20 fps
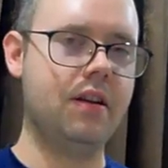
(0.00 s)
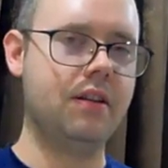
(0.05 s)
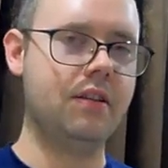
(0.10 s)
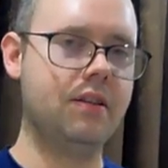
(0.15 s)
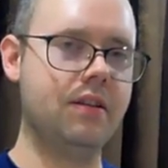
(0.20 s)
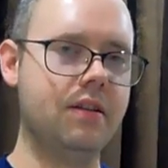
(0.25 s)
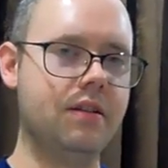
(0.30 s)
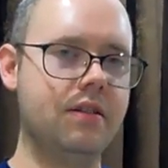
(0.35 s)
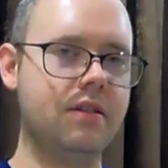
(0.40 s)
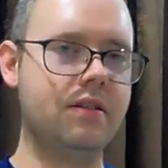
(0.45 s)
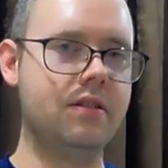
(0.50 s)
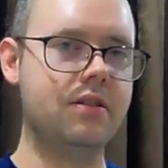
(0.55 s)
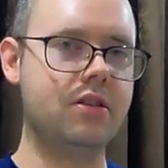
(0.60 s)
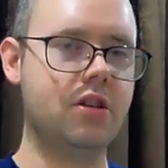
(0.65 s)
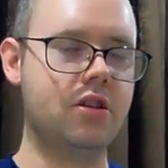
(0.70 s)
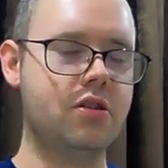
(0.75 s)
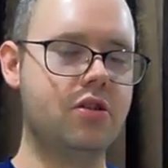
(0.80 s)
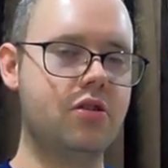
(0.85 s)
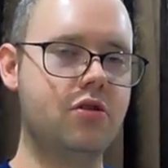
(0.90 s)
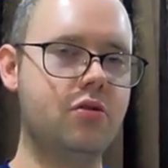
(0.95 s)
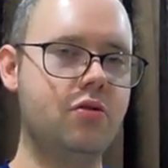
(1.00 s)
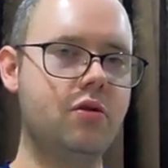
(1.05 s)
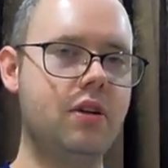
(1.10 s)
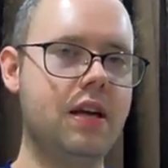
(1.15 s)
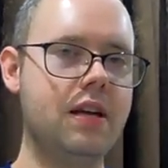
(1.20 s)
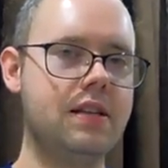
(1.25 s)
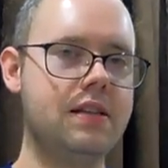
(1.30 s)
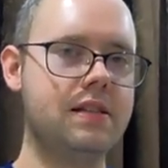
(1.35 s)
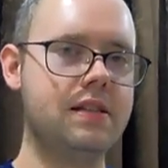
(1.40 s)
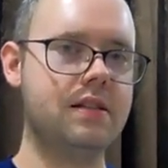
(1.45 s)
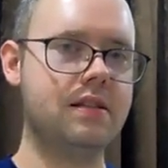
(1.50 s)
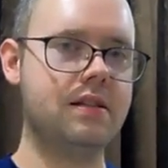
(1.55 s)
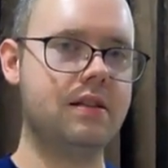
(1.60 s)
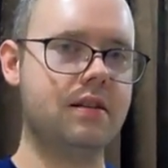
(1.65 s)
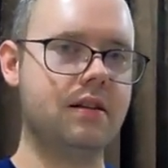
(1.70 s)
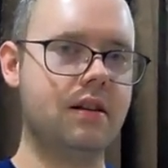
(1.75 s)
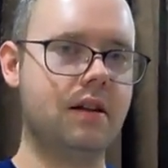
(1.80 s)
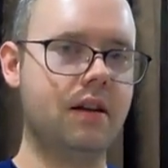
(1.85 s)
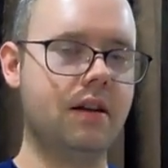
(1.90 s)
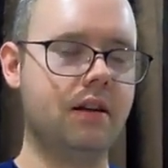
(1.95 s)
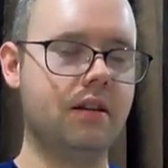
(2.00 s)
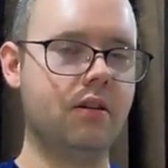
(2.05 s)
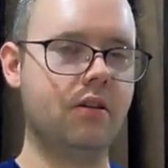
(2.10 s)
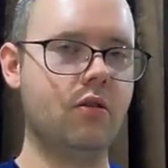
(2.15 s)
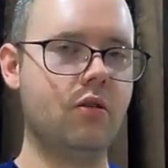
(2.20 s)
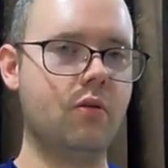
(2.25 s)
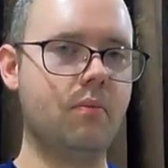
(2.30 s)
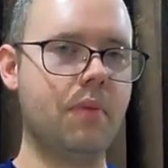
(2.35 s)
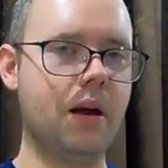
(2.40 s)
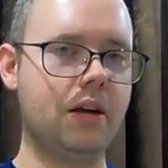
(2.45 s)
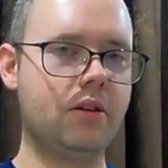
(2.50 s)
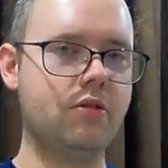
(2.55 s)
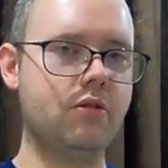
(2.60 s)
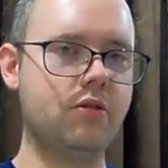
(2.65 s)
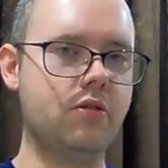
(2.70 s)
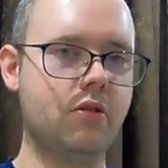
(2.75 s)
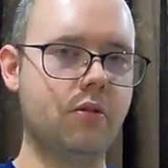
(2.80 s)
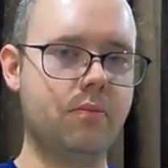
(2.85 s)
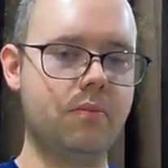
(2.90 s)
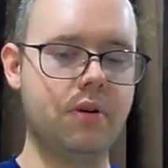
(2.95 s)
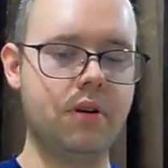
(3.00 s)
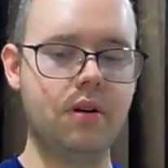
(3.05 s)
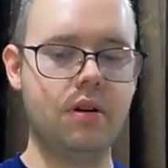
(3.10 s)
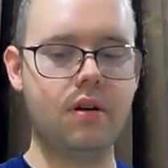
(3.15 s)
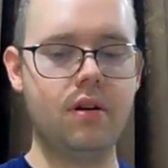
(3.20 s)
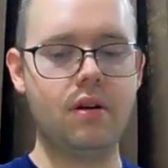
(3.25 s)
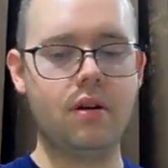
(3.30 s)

in just 2 days and go back to Europe,